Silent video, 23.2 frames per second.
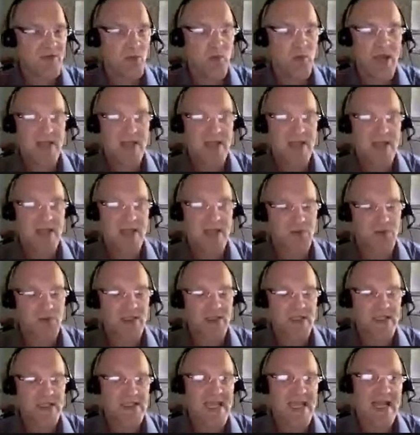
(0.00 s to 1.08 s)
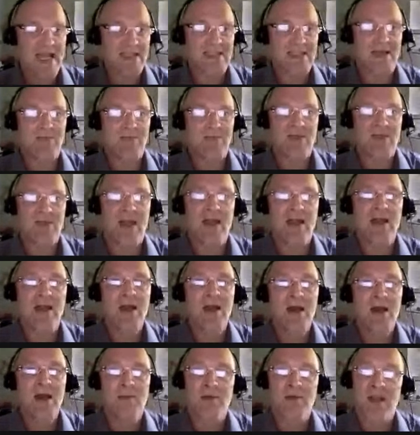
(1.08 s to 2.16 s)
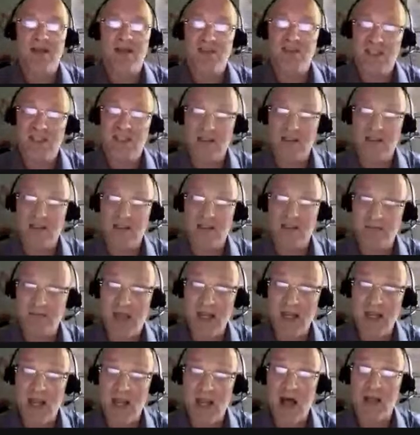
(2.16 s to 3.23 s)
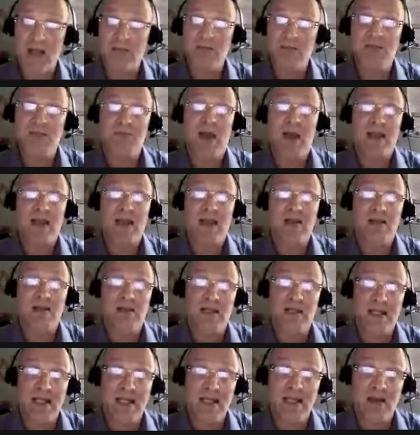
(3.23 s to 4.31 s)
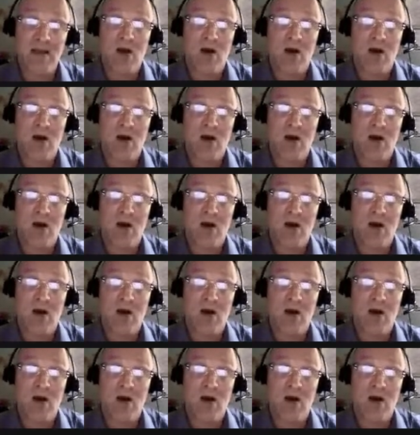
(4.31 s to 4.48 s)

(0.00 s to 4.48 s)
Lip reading: different ways of doing the exact same thing, but I've selected my columns by clicking